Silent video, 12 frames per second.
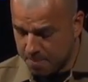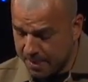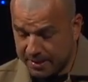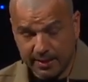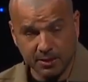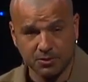
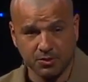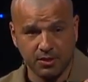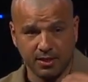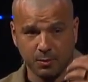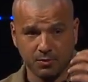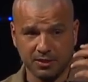And here's the
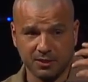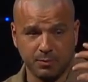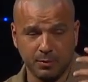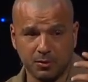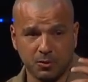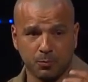thing with these
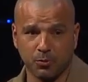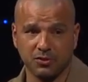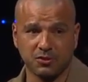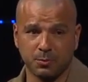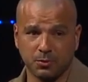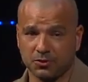biblical
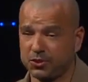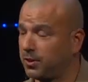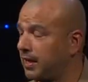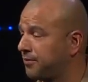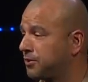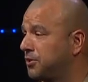principles, you'll
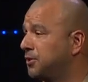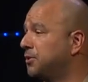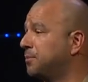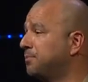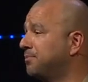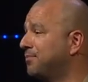have to do
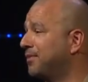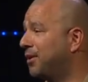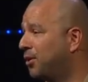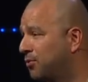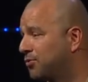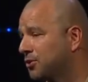them
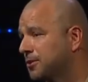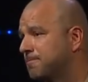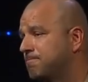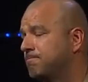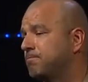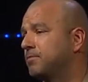over
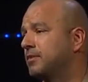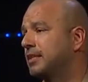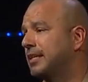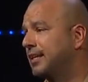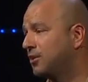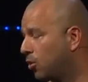
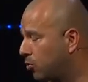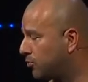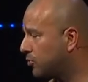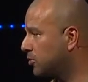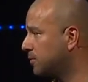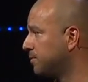and
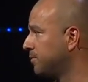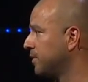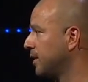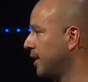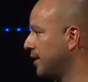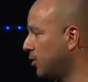over
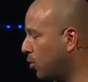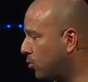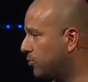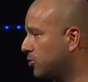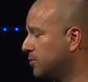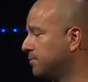and
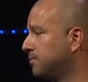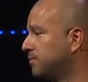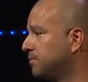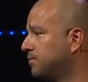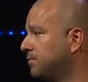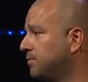over
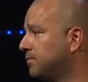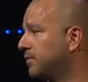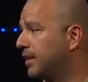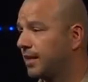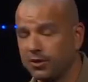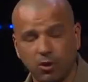
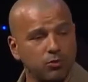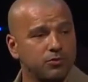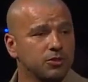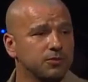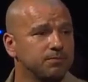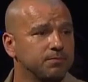and
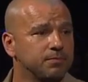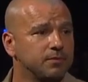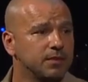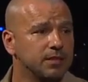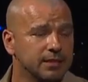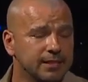over
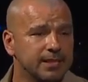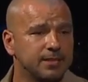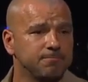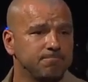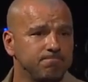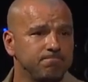again.
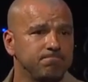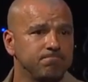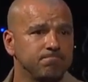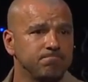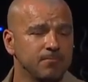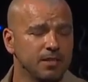
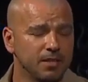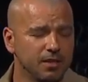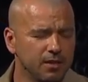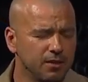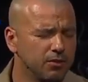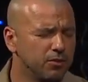
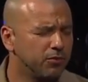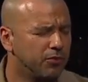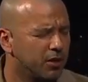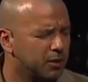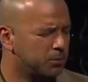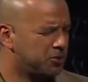
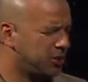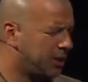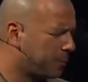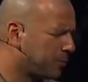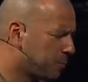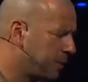Father, would you
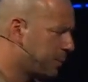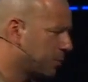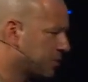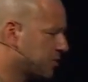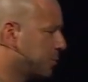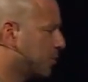help your people
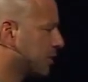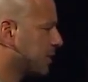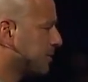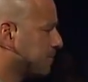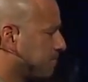this morning?